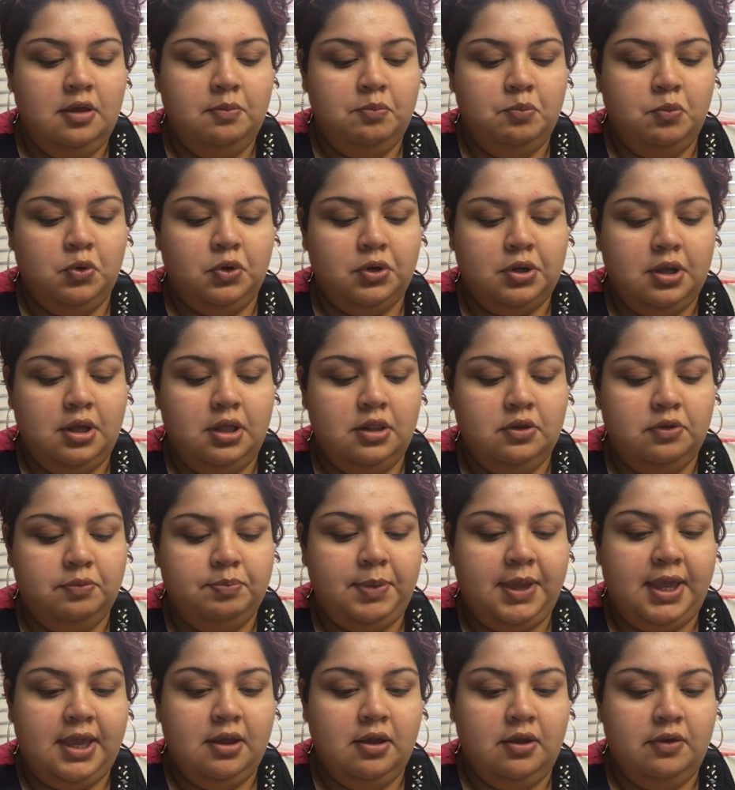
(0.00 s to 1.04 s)
more color
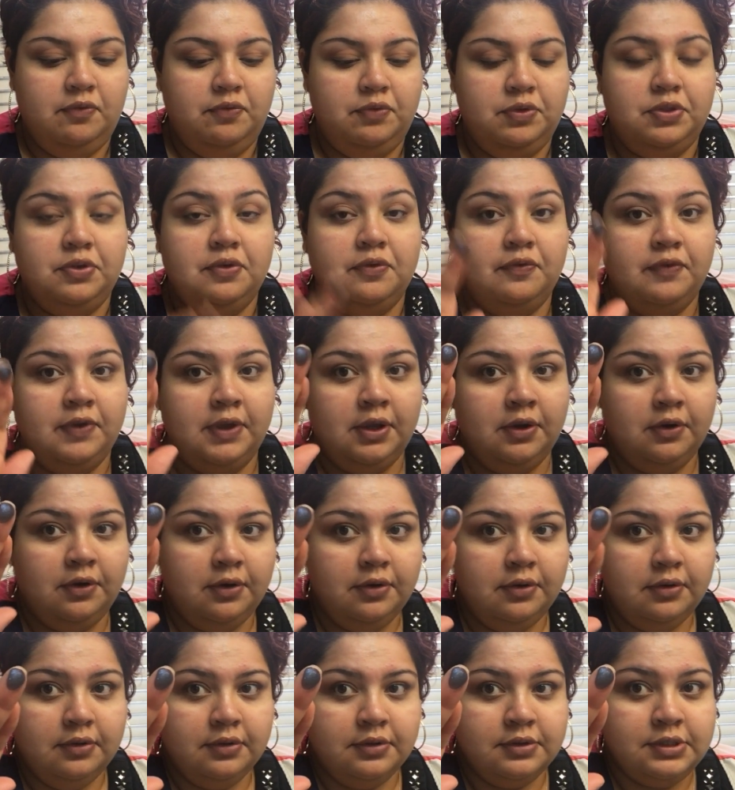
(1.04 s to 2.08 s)
payoff with your finger,
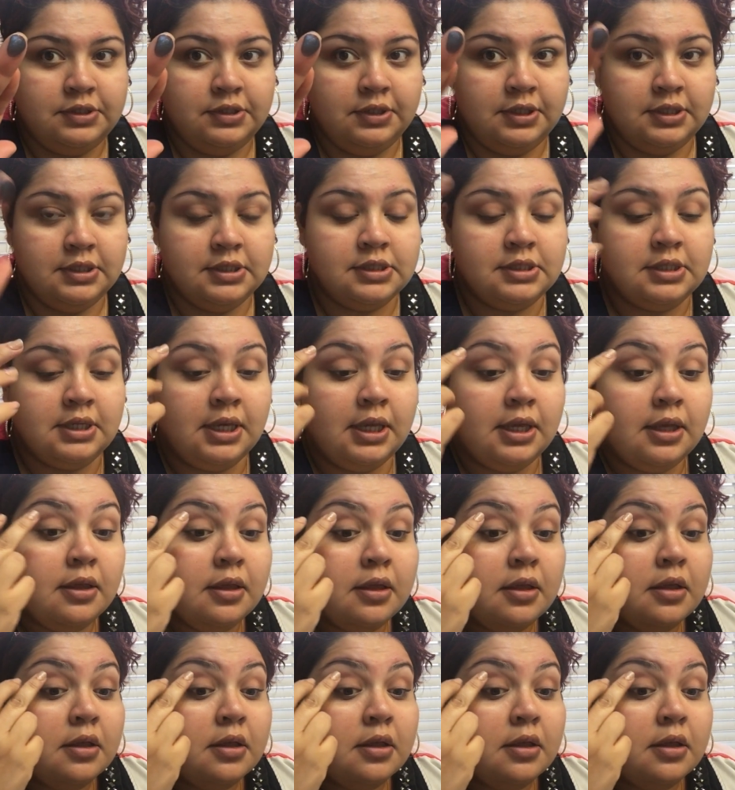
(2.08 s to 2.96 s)
as you can see.